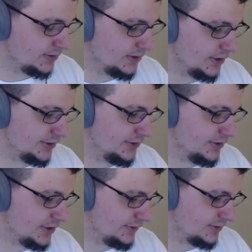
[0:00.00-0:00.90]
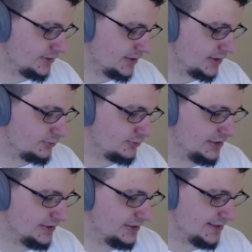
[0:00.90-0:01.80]
Another guy I really
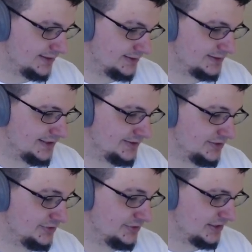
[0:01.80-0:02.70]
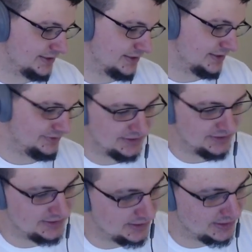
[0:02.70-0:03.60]
like in this class,
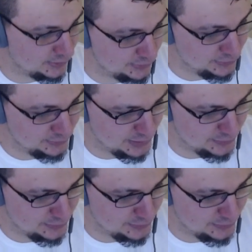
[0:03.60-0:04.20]
and all you know